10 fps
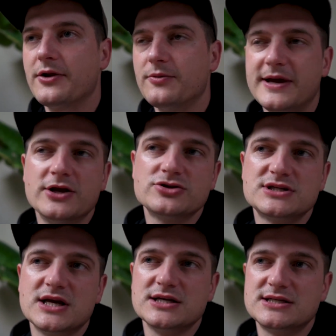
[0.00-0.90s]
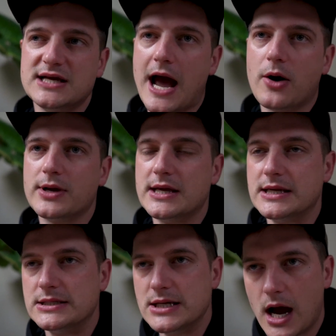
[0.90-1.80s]
It'll be interesting to see how he
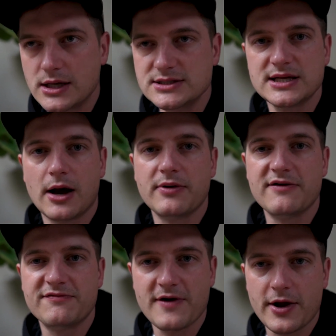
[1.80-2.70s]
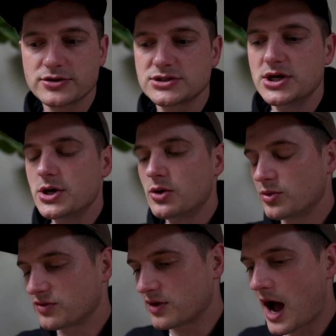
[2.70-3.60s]
does, see how he fares
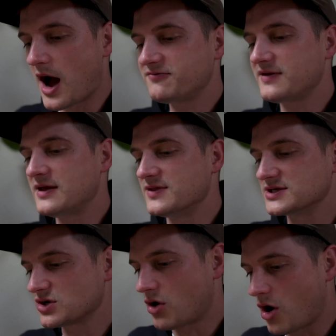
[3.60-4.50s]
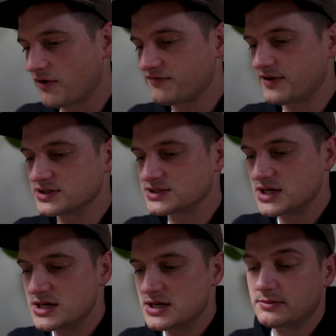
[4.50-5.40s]
with Goff in this offense,
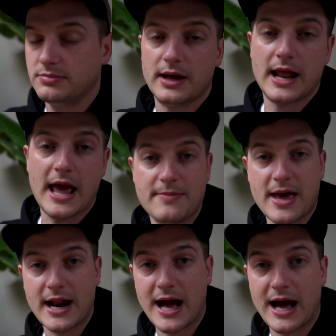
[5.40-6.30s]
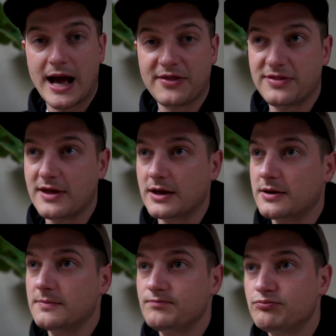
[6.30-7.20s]
but hey, man, I
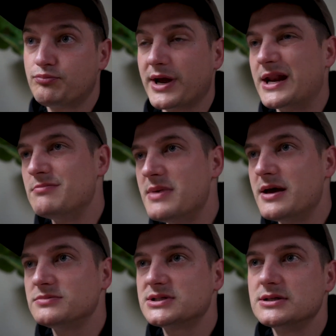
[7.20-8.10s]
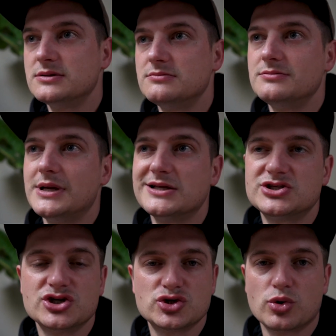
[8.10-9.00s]
think bringing in Mims,
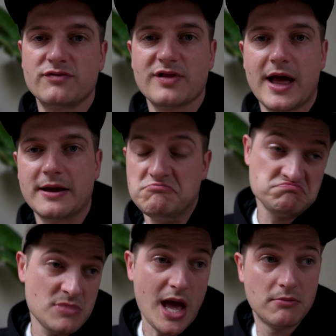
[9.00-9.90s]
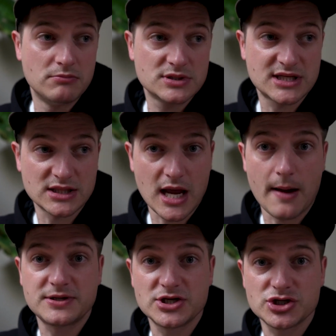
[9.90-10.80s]
it's just sort of like, let's get the
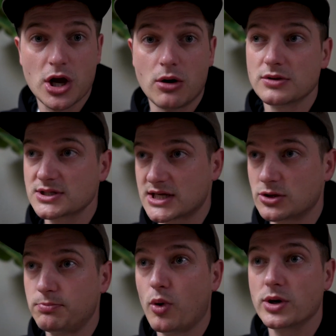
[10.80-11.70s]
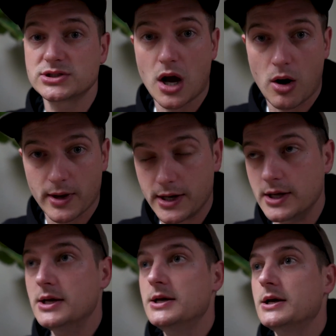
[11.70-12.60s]
competition going. Let's get the boys going
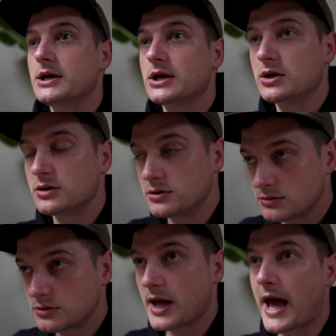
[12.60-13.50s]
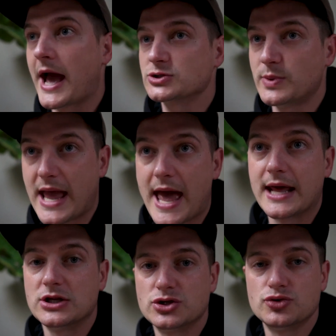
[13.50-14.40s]
as we
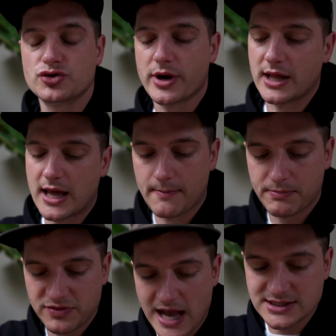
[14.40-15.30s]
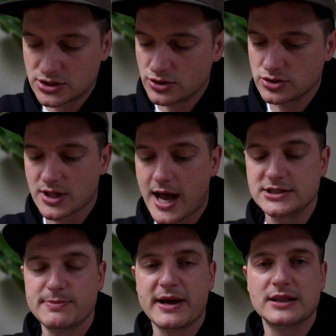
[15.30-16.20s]
head into training camp, but that's the news.
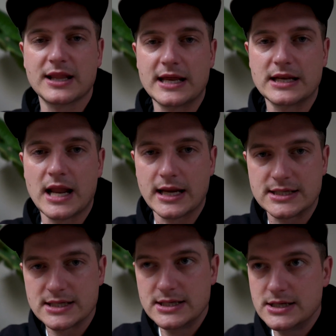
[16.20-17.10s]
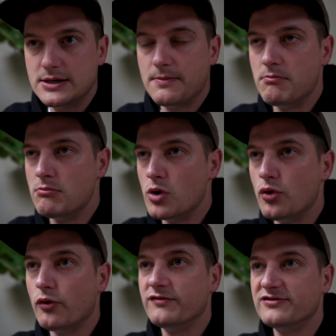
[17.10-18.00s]
Lions making late-night
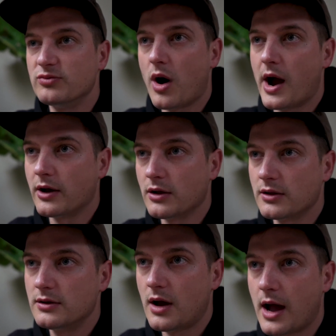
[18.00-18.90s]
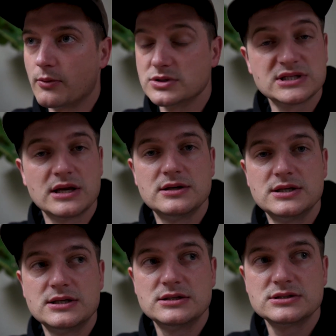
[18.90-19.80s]
moves while I was
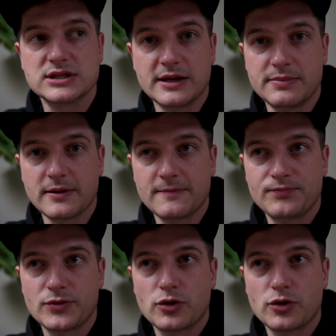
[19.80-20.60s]
sleeping.